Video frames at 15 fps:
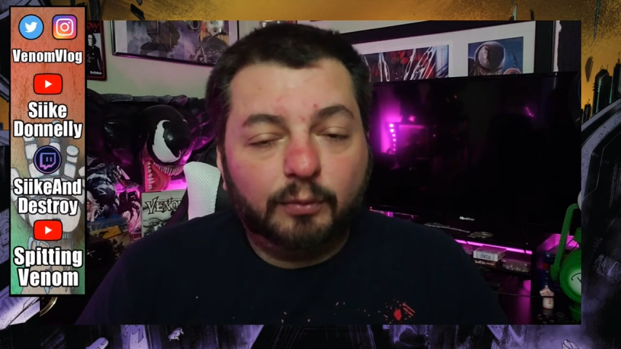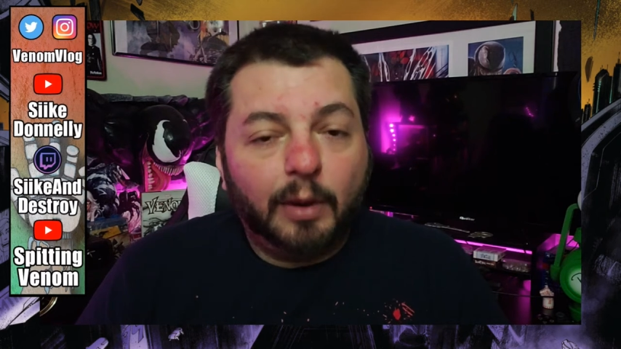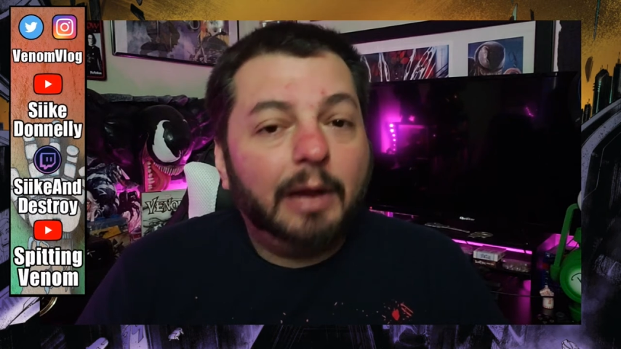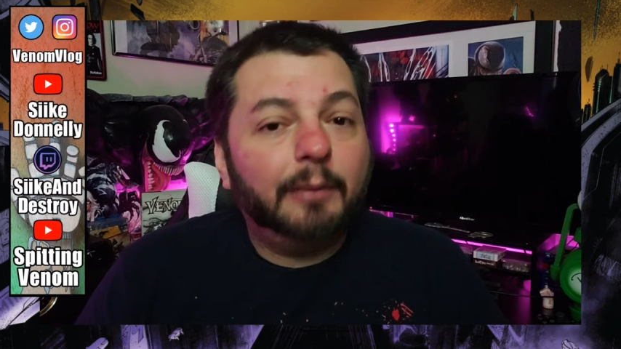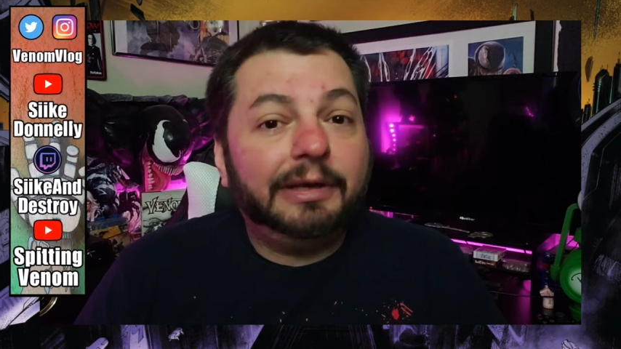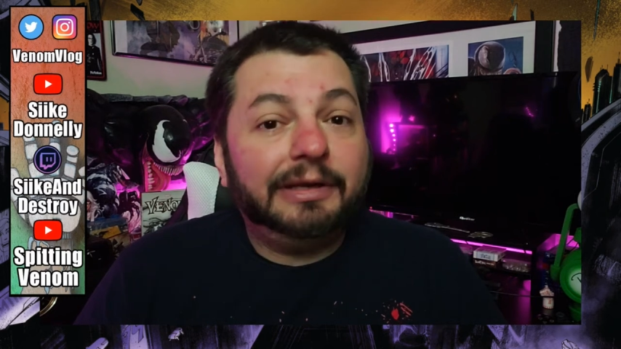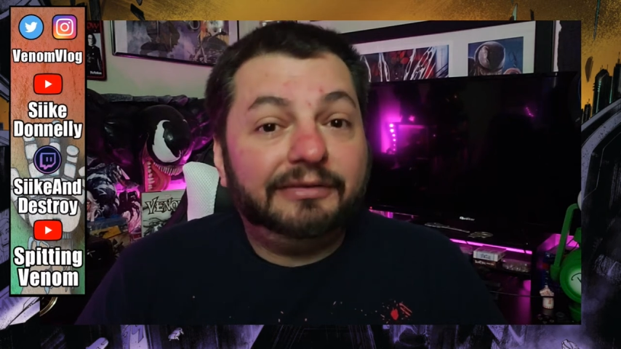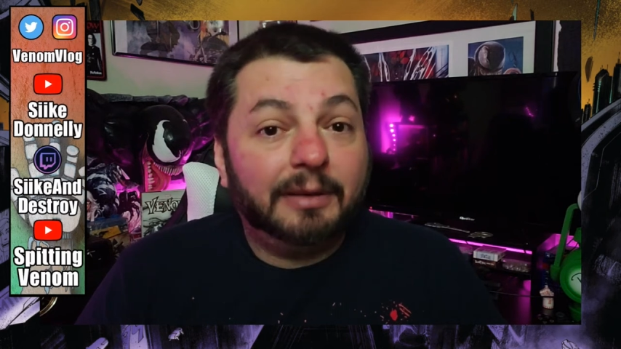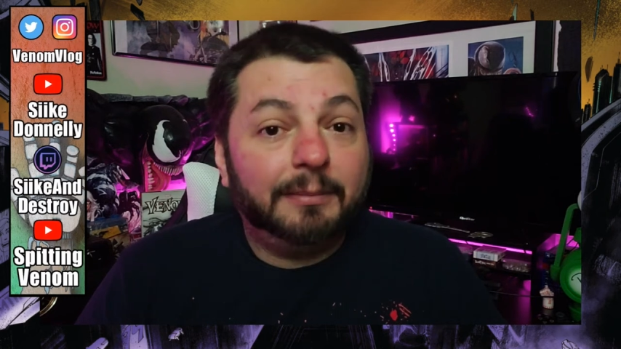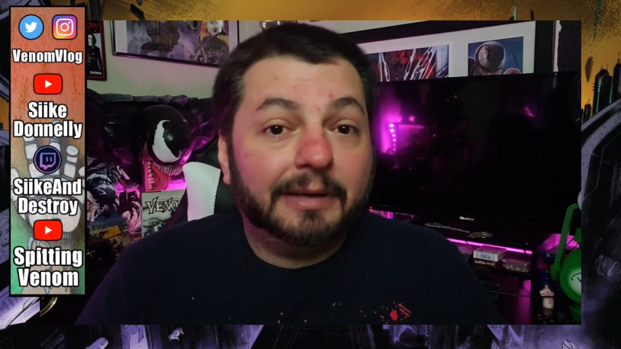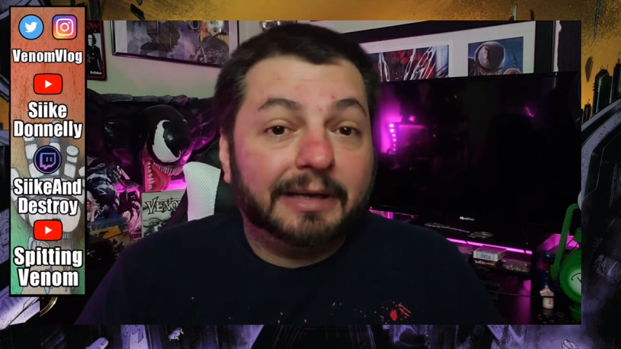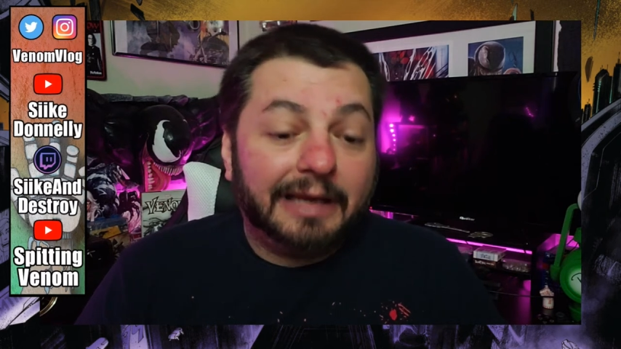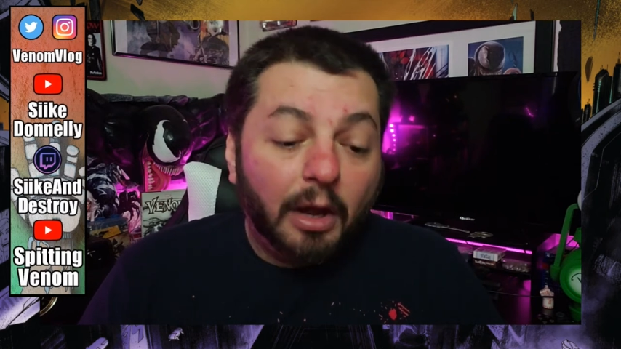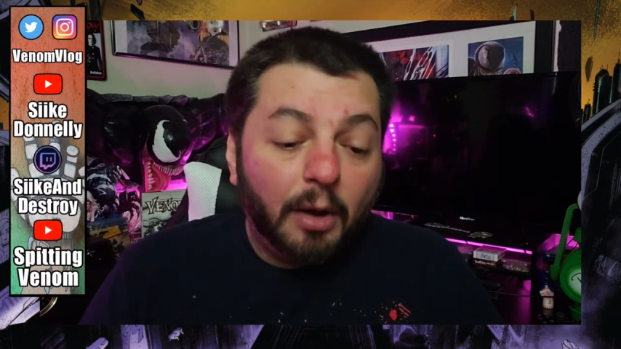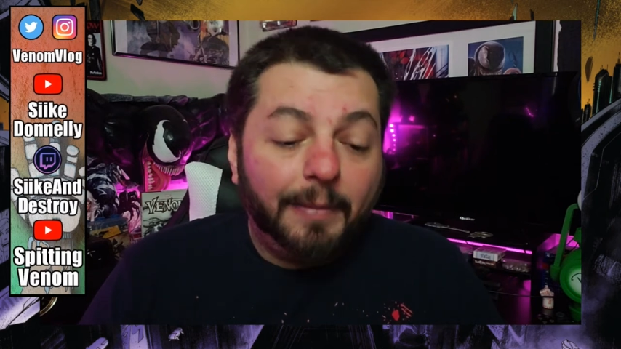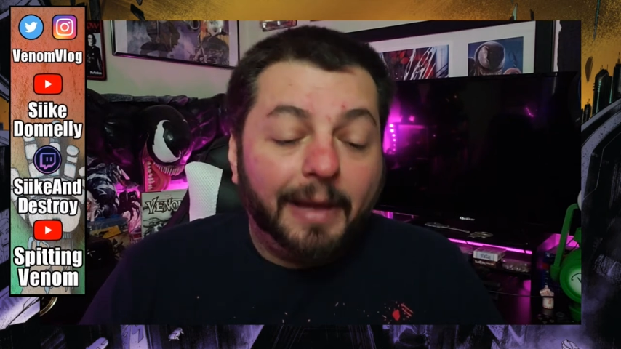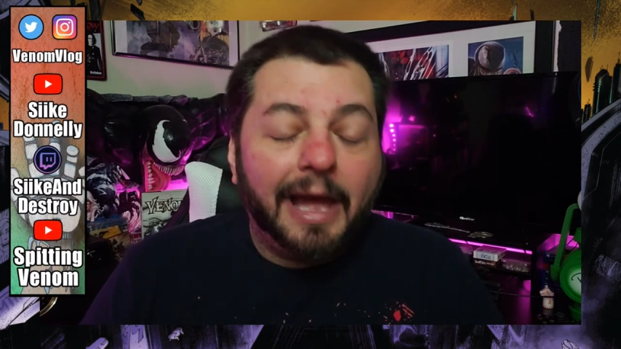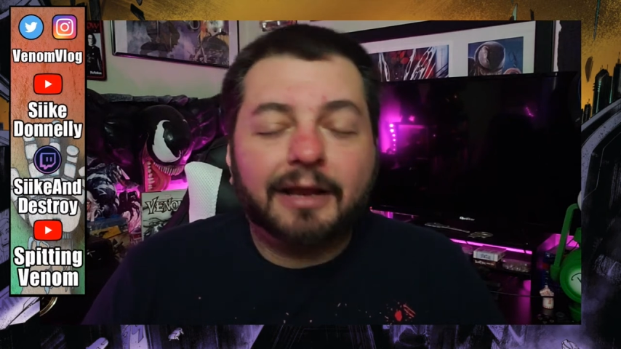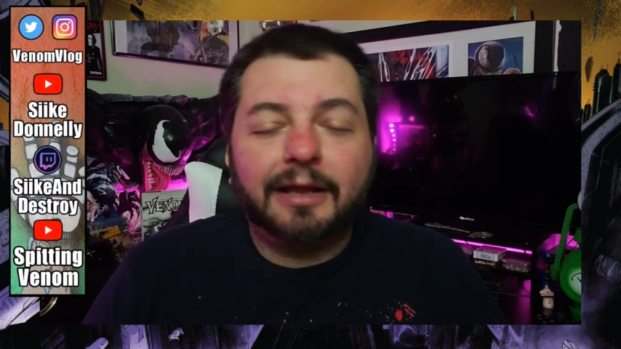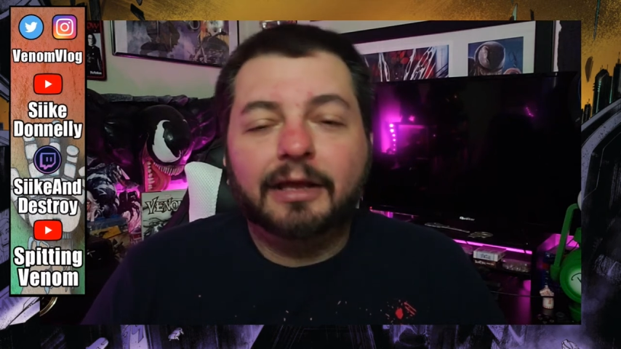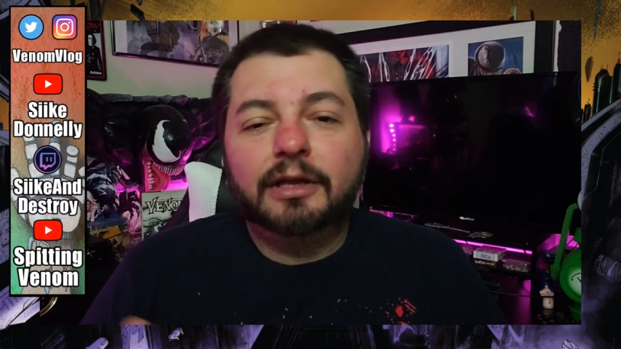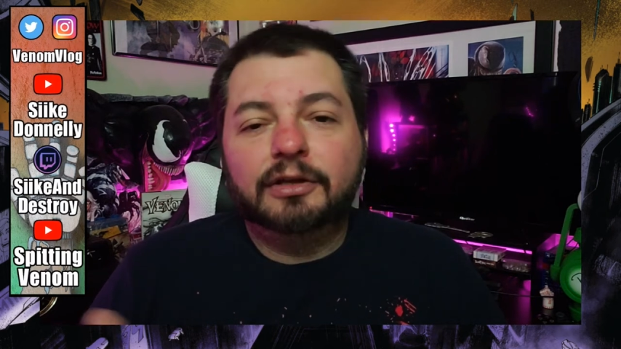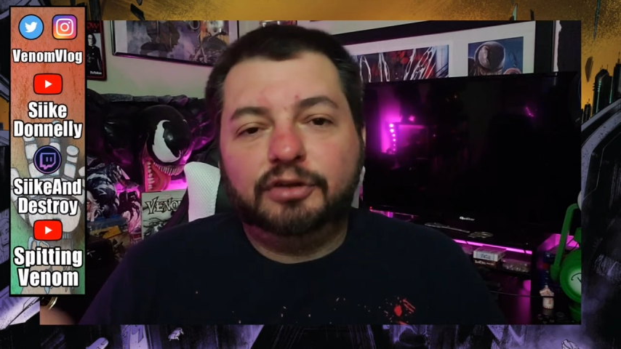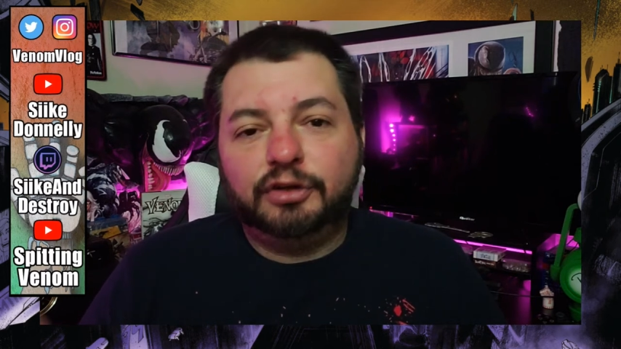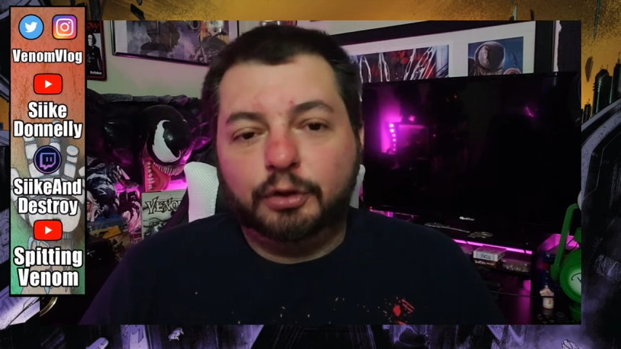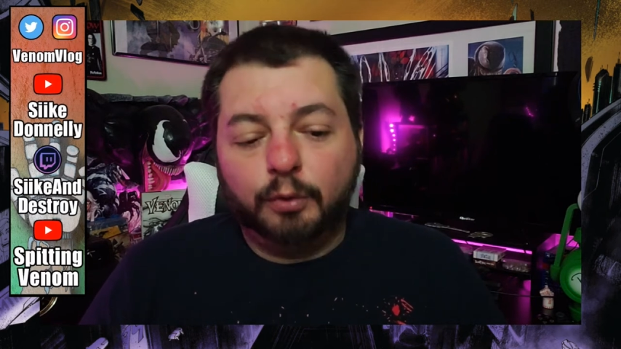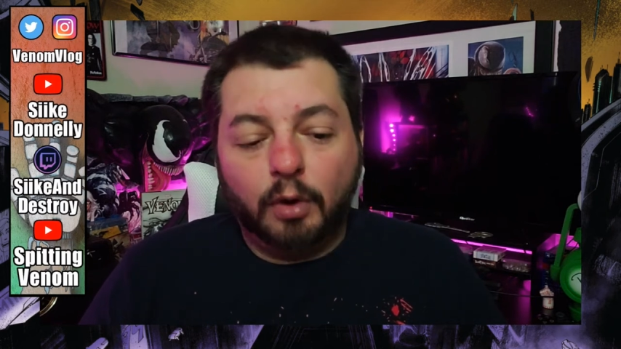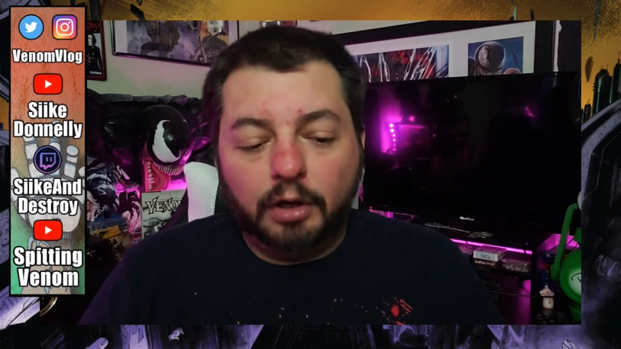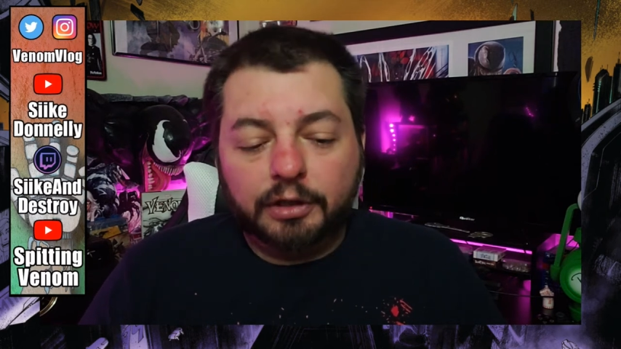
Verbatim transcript: why would he send Miguel back to